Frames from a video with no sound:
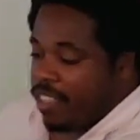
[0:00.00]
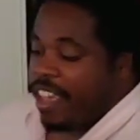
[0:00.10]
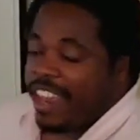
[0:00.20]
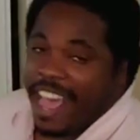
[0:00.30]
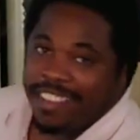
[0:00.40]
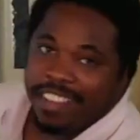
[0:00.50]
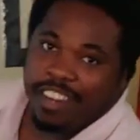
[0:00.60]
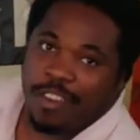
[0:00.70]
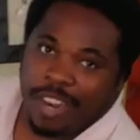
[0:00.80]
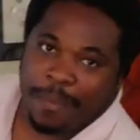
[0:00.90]
The classic
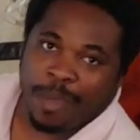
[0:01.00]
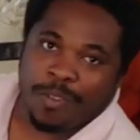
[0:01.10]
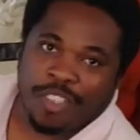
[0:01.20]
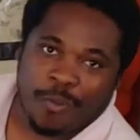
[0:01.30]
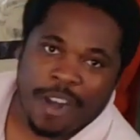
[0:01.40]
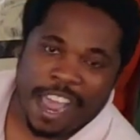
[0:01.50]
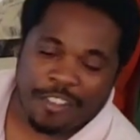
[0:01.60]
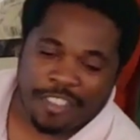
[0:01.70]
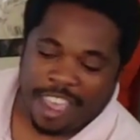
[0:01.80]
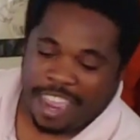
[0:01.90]
No Limit with the
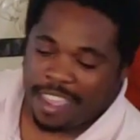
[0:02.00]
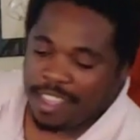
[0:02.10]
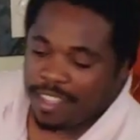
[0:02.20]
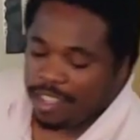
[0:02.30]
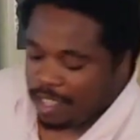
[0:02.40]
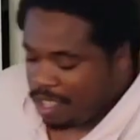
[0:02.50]
round tank.